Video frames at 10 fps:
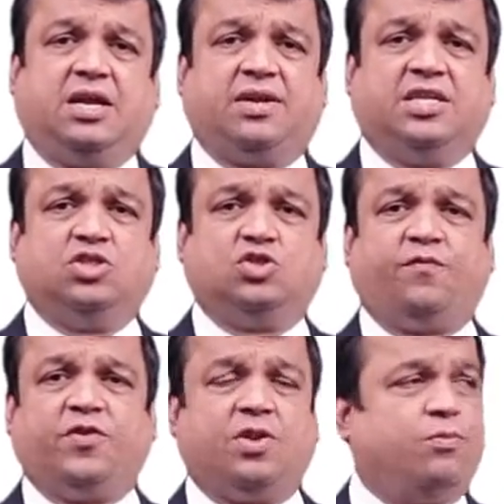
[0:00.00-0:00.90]

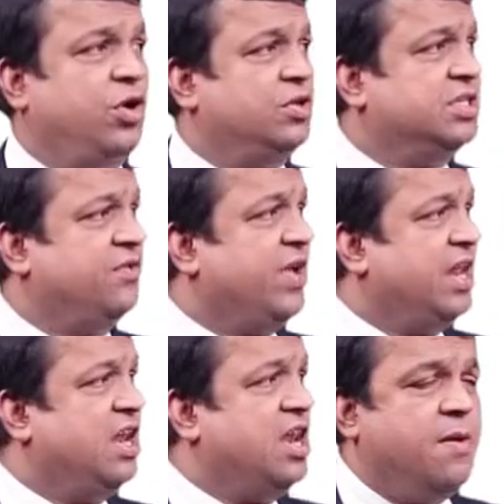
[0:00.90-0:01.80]
transesophageal modules in a very
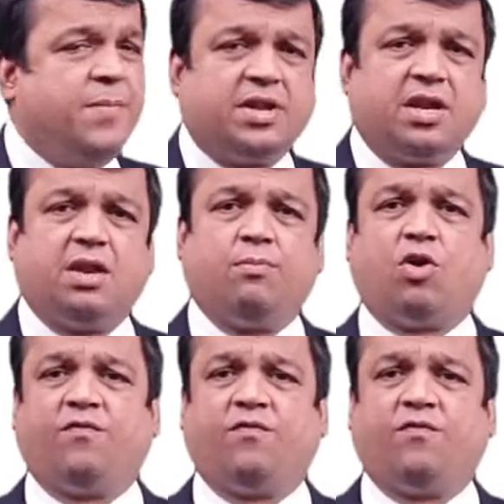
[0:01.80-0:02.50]
limited number